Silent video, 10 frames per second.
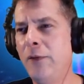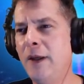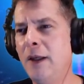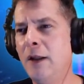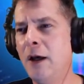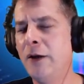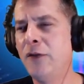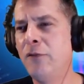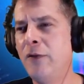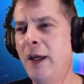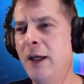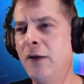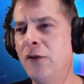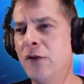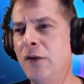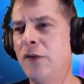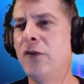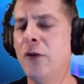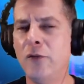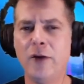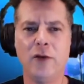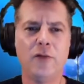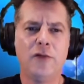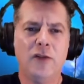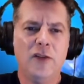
the Las Vegas Conservative